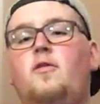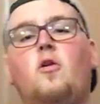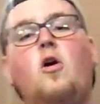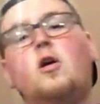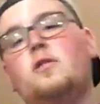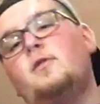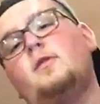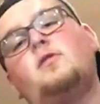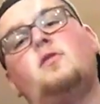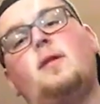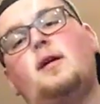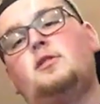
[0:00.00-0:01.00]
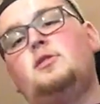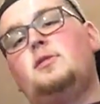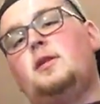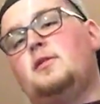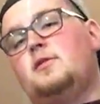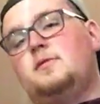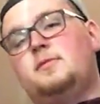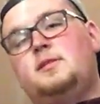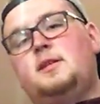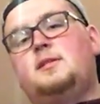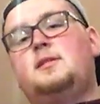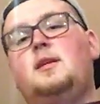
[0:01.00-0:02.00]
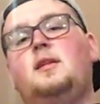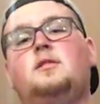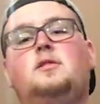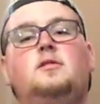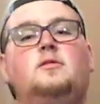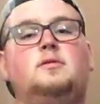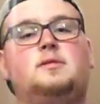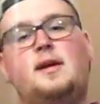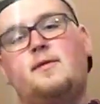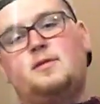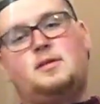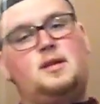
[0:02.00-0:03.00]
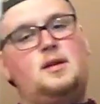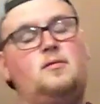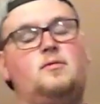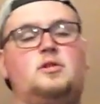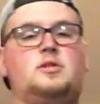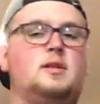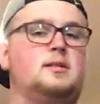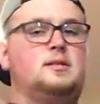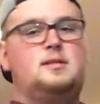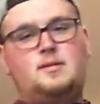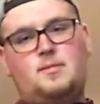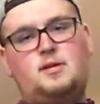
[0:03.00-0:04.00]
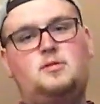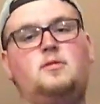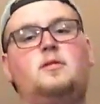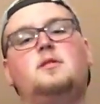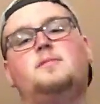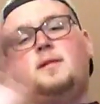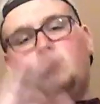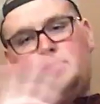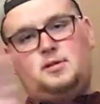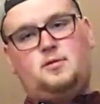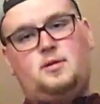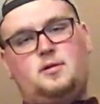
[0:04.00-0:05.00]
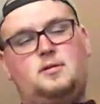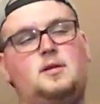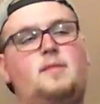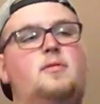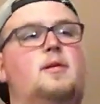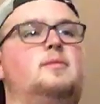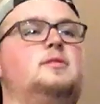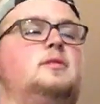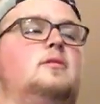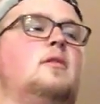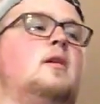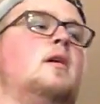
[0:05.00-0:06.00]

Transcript: for all of it for about 2 years, from 16 to 17, which doesn't seem like 2 years, but it was 2 years, I promise you.